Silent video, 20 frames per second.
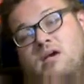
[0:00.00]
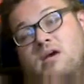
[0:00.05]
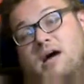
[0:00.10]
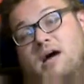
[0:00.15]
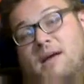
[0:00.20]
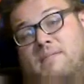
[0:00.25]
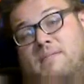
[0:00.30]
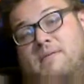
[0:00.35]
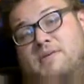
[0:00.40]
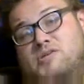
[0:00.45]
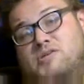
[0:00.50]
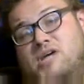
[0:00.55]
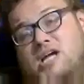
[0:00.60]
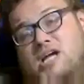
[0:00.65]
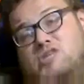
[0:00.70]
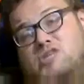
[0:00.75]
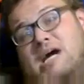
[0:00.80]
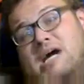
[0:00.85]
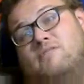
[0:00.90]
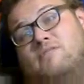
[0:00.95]
I'm going to try
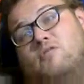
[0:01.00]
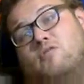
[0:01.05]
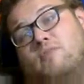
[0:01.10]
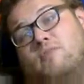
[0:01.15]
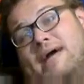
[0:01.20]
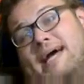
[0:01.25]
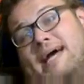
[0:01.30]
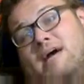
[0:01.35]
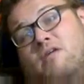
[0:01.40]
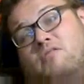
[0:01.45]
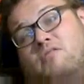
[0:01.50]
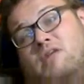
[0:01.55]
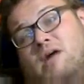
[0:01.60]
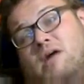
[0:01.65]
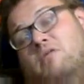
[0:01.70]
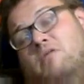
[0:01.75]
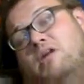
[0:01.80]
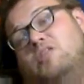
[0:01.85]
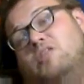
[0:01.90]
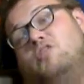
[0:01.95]
to travel around. I
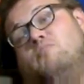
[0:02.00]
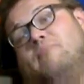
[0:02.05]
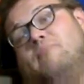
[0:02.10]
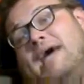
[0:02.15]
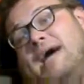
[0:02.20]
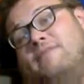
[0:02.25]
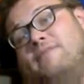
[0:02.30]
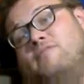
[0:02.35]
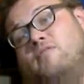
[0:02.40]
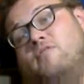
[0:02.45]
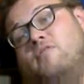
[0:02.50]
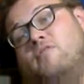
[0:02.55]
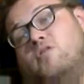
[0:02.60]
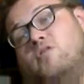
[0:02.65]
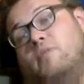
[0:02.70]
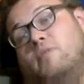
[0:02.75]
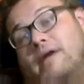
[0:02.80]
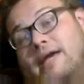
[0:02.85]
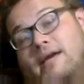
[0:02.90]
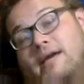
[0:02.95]
want to do MAFL for a
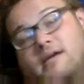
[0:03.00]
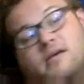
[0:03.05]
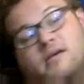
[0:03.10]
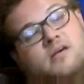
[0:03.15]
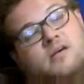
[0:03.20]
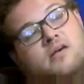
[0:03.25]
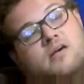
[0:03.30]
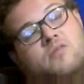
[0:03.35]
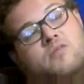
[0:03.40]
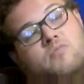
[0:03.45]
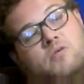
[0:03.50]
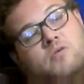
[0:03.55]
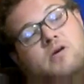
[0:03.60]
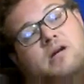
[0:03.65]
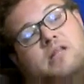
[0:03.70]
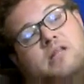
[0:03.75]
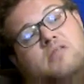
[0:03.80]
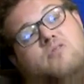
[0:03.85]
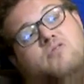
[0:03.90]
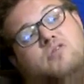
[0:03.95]
week. We're
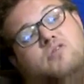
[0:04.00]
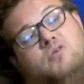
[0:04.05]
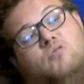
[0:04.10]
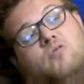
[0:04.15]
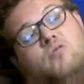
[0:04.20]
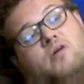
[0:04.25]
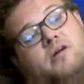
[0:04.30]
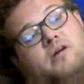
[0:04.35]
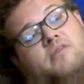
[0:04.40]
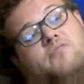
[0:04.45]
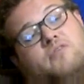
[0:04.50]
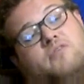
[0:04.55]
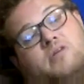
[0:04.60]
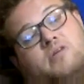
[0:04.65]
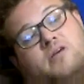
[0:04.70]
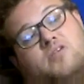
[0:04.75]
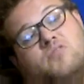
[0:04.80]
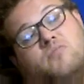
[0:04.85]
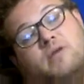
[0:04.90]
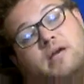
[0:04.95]
going to do York for
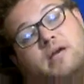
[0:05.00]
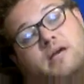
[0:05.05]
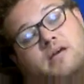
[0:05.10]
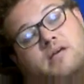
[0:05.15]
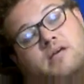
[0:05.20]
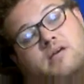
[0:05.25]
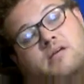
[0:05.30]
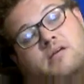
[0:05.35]
this week.